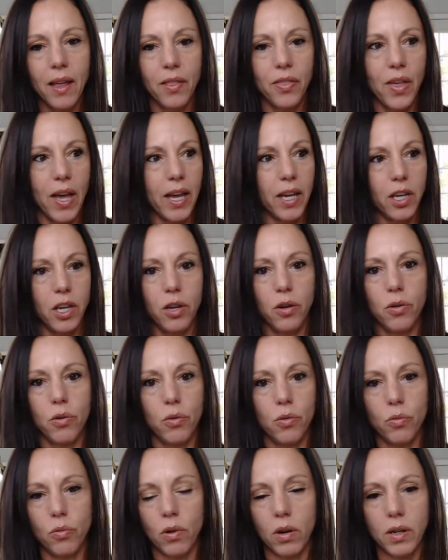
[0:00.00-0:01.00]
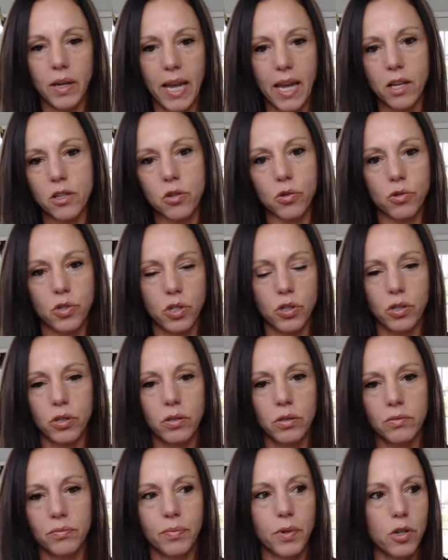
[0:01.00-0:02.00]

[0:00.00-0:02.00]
that you canceled your